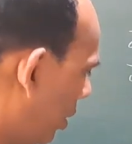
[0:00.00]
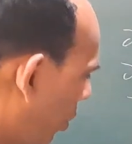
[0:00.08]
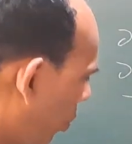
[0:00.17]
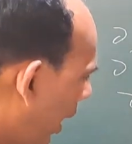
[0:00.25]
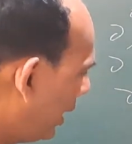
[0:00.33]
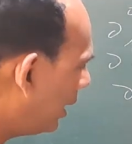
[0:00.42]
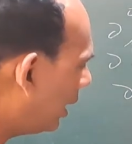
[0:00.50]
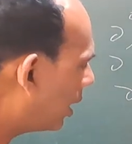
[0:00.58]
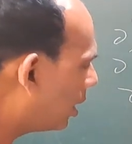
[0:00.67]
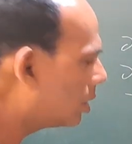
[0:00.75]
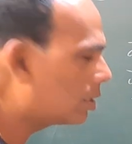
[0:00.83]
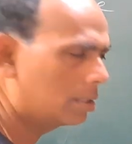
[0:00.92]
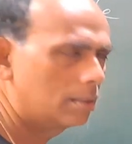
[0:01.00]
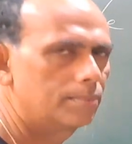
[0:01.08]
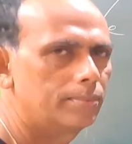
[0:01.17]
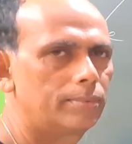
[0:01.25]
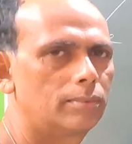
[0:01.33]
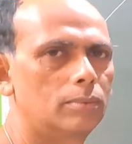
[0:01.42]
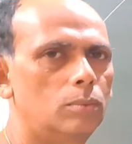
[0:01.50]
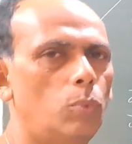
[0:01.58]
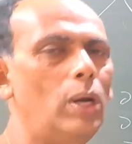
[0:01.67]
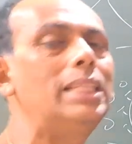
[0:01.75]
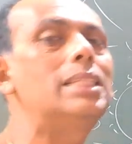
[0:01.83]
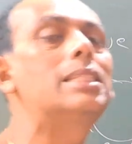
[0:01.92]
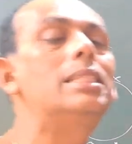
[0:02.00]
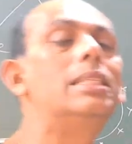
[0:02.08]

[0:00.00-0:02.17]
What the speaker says: Now, why it occurs? Why this